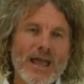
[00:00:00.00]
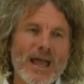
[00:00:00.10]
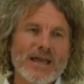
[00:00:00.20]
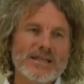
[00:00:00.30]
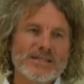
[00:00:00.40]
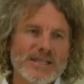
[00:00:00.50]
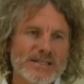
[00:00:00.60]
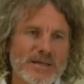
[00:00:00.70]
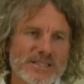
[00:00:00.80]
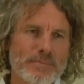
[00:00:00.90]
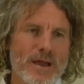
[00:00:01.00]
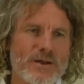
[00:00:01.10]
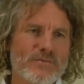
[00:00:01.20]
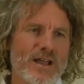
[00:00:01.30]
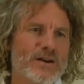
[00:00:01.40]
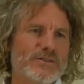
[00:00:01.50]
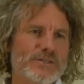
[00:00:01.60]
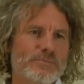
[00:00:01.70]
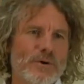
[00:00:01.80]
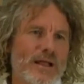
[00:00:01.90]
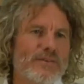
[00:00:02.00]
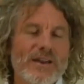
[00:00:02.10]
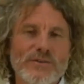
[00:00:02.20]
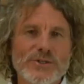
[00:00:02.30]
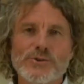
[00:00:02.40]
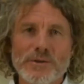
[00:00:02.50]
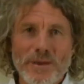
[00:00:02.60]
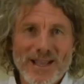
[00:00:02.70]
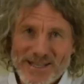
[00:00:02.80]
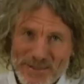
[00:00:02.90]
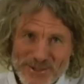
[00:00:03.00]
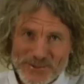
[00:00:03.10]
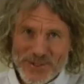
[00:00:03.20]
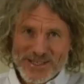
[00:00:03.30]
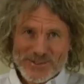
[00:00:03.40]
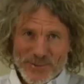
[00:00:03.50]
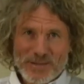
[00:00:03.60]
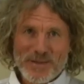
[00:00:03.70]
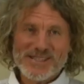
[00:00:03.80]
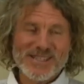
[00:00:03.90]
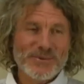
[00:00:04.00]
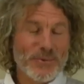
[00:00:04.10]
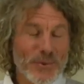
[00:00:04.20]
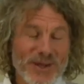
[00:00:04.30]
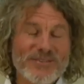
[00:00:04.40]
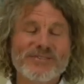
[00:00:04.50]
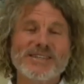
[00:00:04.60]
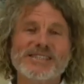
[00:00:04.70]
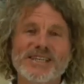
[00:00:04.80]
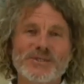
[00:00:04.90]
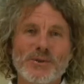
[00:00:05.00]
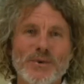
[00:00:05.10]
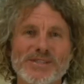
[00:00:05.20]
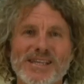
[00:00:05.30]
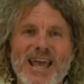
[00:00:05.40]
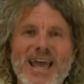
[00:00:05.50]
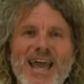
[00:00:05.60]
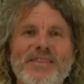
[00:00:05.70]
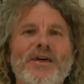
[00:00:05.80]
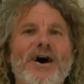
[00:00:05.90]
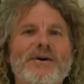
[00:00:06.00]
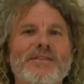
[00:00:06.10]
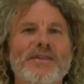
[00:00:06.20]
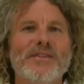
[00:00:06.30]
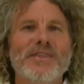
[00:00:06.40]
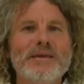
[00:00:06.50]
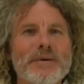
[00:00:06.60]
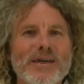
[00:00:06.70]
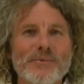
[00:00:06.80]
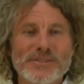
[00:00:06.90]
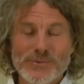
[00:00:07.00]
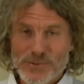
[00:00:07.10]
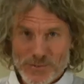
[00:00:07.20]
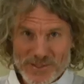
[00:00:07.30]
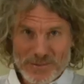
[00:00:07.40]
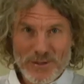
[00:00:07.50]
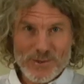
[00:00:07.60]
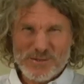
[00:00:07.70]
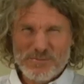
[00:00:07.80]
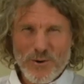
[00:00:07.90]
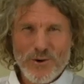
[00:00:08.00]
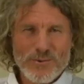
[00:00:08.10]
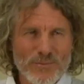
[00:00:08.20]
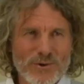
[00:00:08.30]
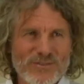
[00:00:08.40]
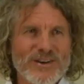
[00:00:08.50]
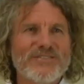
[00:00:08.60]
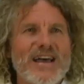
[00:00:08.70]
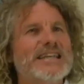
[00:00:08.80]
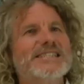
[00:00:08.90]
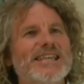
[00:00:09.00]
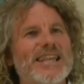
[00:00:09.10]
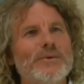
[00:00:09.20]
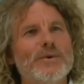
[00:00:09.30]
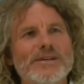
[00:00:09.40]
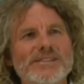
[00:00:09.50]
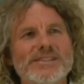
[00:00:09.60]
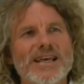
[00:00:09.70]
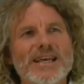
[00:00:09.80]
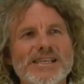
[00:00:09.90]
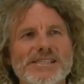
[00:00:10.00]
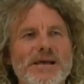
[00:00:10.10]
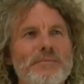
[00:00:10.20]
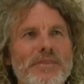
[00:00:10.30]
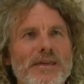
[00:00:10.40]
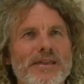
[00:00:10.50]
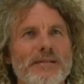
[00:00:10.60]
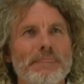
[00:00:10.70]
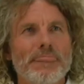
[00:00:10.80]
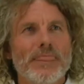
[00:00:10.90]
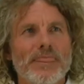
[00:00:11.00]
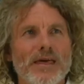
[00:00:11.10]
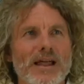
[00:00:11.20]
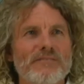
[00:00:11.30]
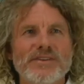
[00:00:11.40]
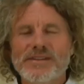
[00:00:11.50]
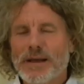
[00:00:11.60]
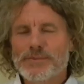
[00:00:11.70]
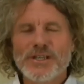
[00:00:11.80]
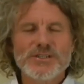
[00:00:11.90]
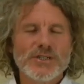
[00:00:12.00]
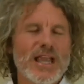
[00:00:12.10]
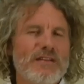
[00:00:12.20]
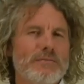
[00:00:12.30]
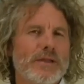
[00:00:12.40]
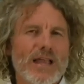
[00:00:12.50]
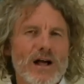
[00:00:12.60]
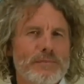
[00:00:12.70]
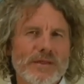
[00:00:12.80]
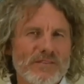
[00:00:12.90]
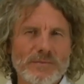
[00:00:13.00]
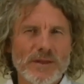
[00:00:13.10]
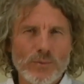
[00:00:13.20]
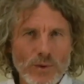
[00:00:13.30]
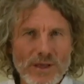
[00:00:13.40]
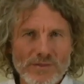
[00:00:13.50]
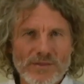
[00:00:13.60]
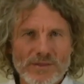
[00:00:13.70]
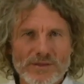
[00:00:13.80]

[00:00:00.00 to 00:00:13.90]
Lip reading: And it's a matter of now, well, I got a very strong back. And it's really amazing. What a fun session it was. And the thing about it, which to me was more very fascinating, was something that I'm teaching everybody and helping everybody with,